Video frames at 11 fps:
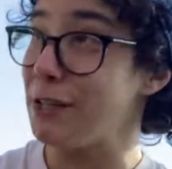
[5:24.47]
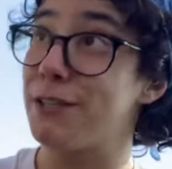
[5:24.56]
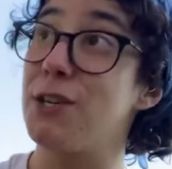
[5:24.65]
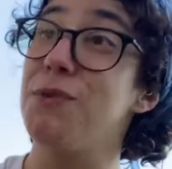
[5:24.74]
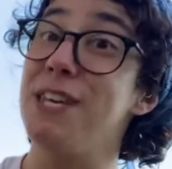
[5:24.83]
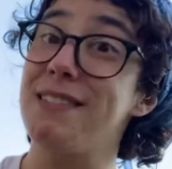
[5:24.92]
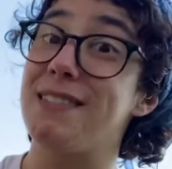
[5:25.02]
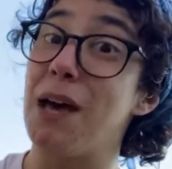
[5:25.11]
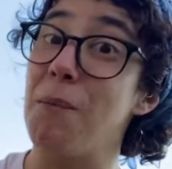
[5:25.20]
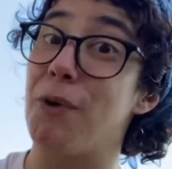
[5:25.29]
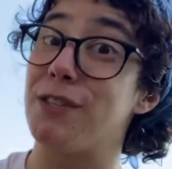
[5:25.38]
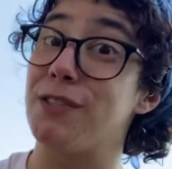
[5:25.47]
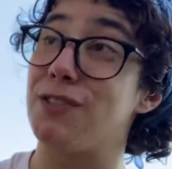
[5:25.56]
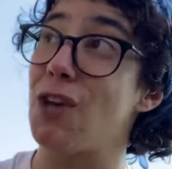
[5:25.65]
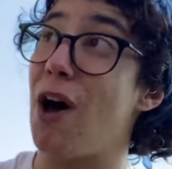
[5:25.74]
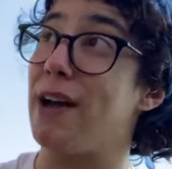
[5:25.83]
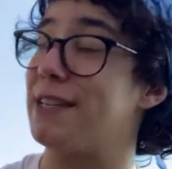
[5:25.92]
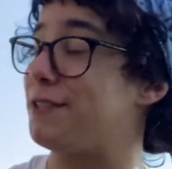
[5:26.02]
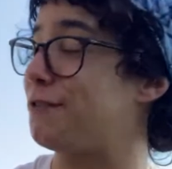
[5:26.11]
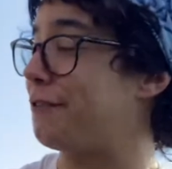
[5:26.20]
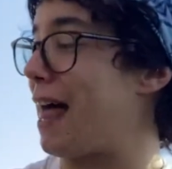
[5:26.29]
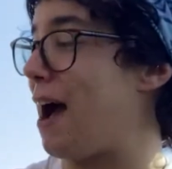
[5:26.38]
So this someone saw his
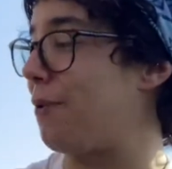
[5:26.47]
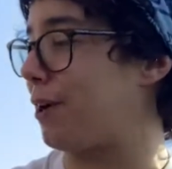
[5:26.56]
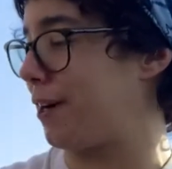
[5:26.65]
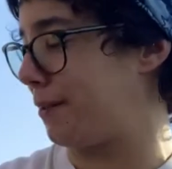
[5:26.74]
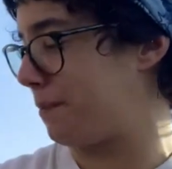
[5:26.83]
flower.